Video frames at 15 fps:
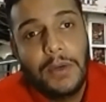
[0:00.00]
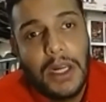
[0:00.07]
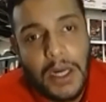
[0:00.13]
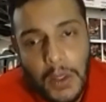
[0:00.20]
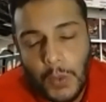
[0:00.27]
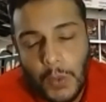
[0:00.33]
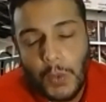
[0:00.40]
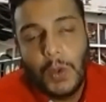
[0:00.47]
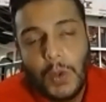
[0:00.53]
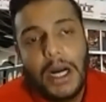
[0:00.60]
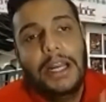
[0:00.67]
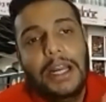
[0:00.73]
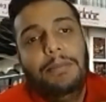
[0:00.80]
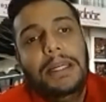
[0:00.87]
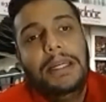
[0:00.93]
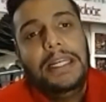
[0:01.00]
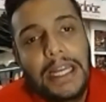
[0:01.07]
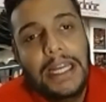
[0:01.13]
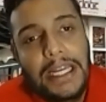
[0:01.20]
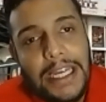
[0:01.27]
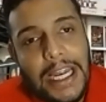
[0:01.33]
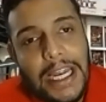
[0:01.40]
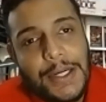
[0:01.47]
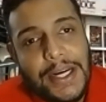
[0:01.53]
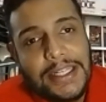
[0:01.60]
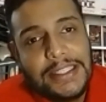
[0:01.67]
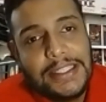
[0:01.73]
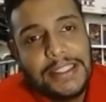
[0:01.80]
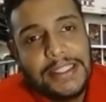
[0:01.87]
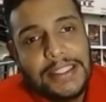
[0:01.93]
who are immediately
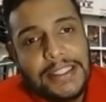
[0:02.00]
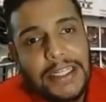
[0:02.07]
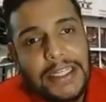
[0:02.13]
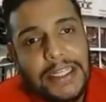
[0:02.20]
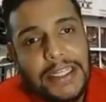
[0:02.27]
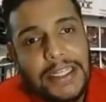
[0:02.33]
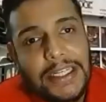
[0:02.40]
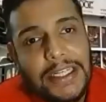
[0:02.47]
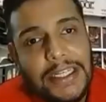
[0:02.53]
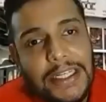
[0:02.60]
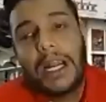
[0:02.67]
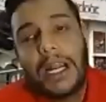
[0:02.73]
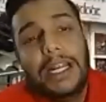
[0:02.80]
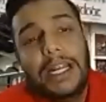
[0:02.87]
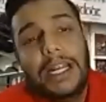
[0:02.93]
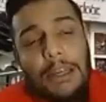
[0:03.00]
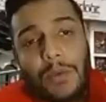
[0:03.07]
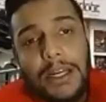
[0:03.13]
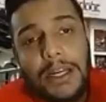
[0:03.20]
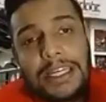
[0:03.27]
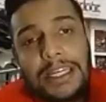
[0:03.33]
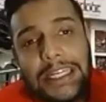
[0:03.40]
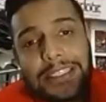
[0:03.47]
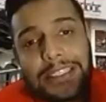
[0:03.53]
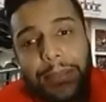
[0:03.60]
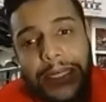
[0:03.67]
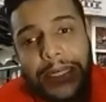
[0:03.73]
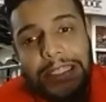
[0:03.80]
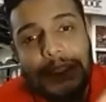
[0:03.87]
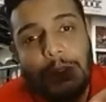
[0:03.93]
addressing it, who are, even these
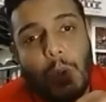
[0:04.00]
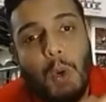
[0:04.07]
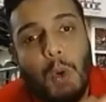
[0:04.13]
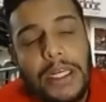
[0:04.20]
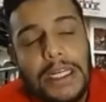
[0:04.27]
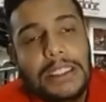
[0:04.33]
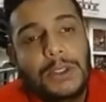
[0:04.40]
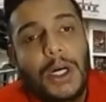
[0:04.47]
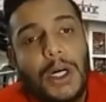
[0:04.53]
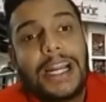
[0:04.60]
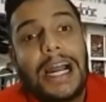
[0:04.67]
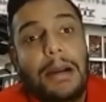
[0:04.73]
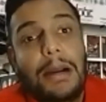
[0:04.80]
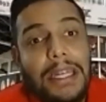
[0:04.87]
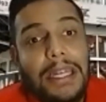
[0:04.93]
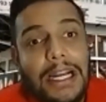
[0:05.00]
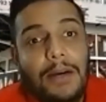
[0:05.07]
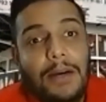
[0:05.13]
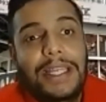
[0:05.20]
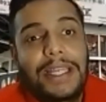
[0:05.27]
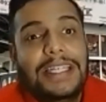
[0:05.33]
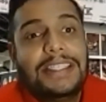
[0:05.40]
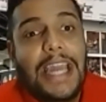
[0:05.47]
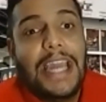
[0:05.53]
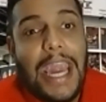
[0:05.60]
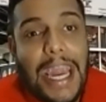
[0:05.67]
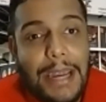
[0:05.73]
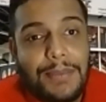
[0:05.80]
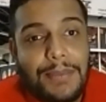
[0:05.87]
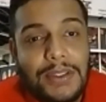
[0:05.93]
business owners who are coming up with these
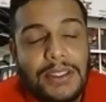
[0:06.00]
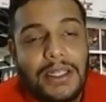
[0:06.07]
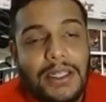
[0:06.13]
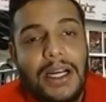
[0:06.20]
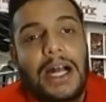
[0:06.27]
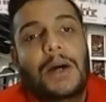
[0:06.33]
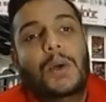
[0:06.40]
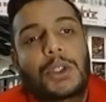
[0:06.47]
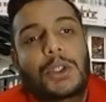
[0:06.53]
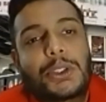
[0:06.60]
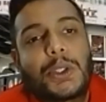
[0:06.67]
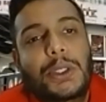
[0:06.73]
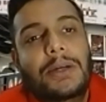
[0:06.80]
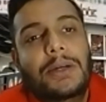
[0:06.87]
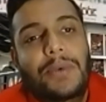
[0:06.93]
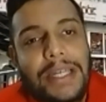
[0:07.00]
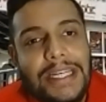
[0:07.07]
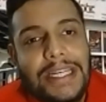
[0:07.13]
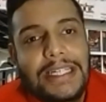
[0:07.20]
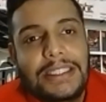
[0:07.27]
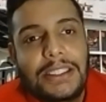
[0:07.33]
apps are also the winners